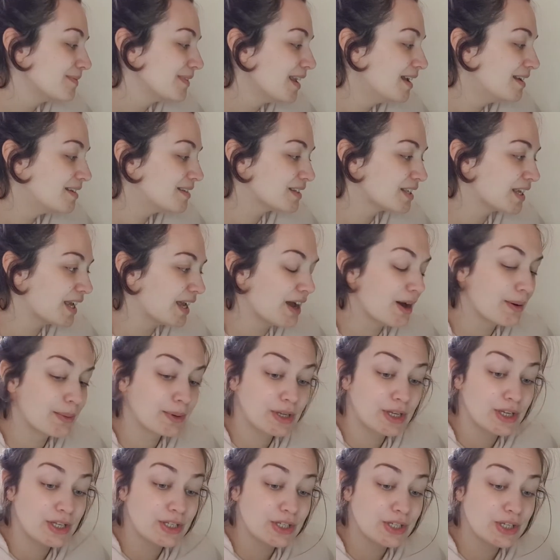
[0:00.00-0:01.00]
So I'm
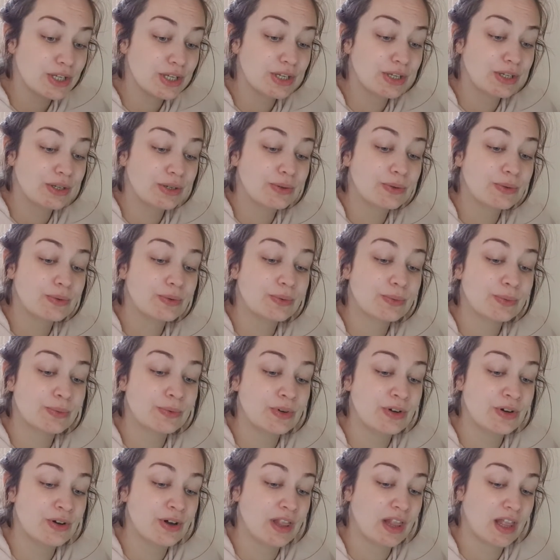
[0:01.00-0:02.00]
going to do
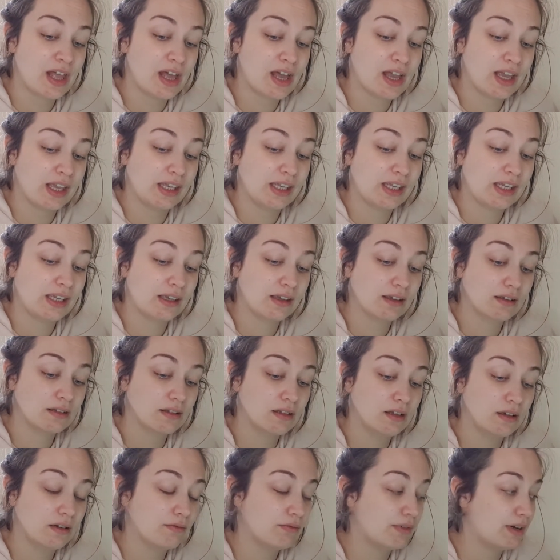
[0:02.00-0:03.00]
like
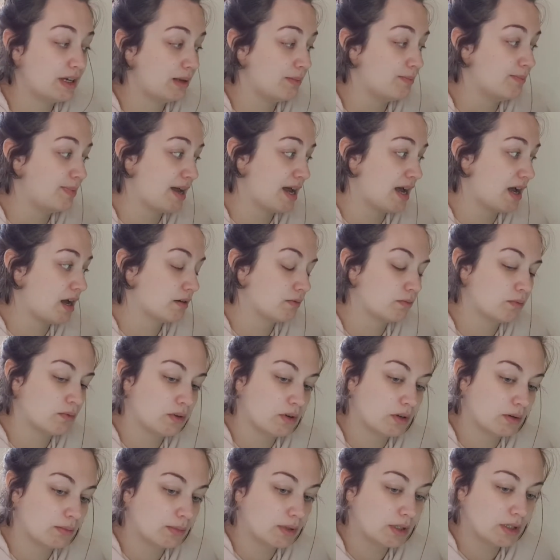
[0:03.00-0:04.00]
a really bad
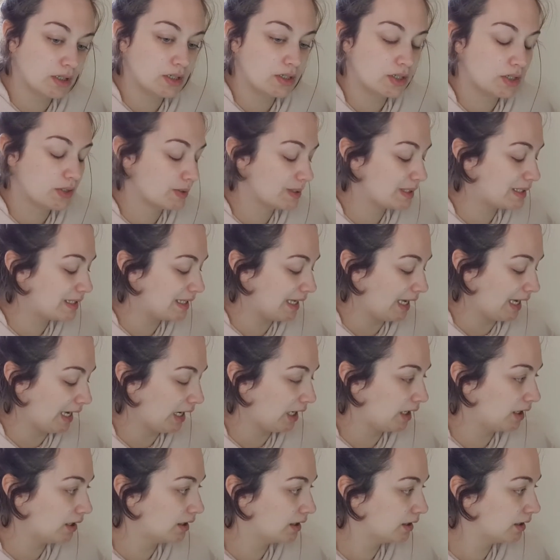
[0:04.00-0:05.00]
one. I'm going to do
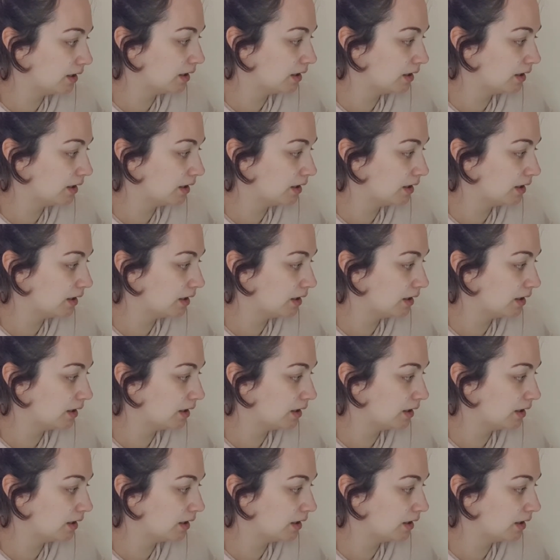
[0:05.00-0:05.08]
C.